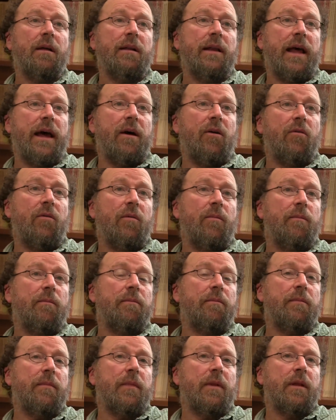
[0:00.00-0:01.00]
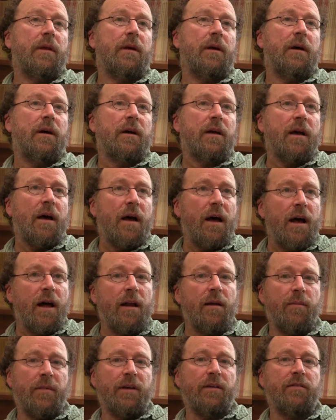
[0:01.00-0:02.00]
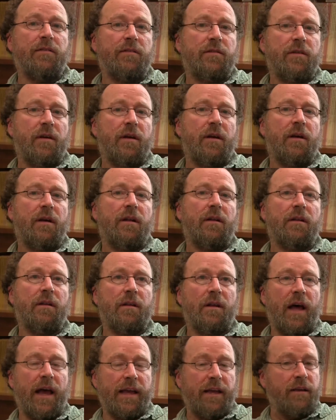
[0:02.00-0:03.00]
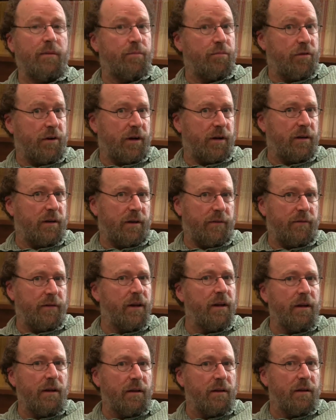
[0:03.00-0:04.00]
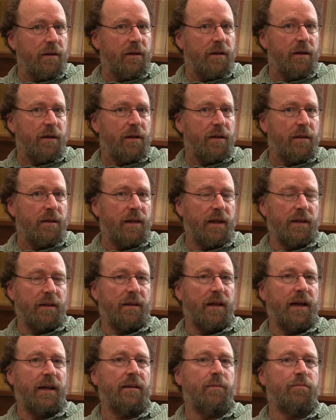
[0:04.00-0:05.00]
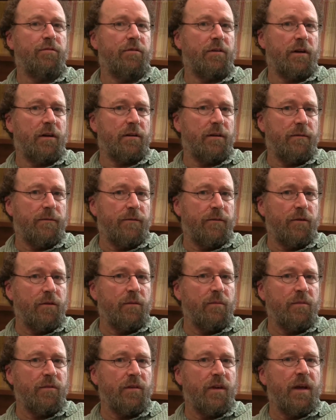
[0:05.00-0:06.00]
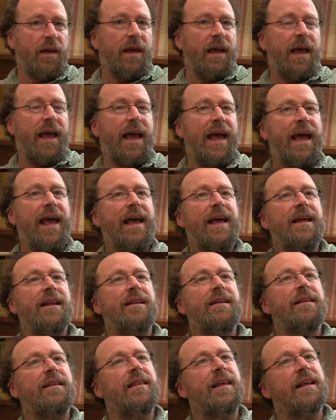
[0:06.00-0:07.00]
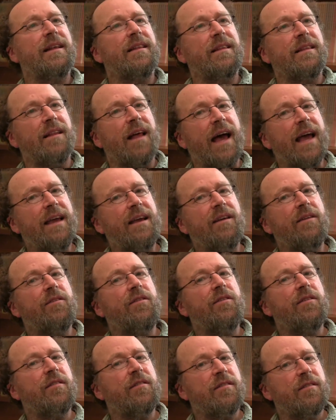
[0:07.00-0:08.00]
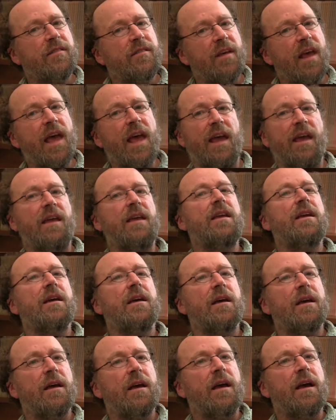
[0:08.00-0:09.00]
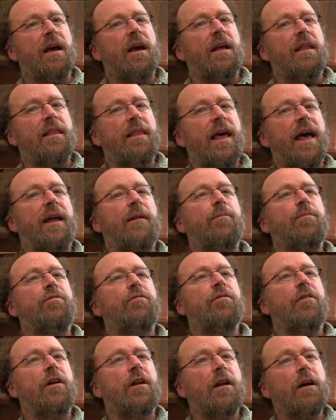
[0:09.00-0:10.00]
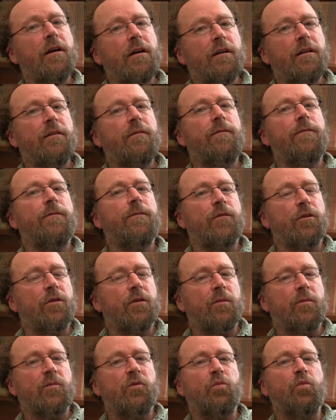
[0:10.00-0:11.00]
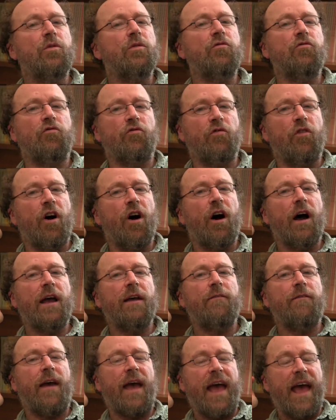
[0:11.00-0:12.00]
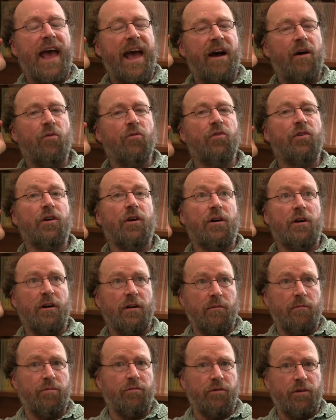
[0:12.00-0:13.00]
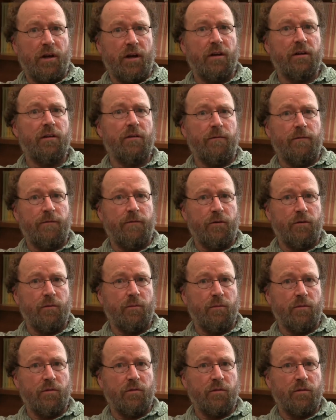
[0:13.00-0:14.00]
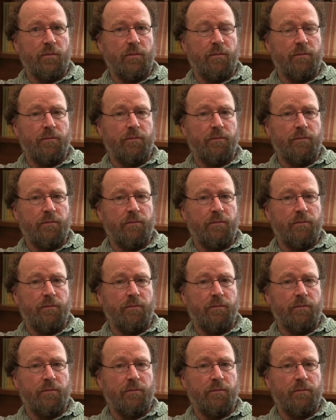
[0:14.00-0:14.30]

Now, economists like productivity, they like productive firms, and they like to say that productive firms will drive out unproductive firms.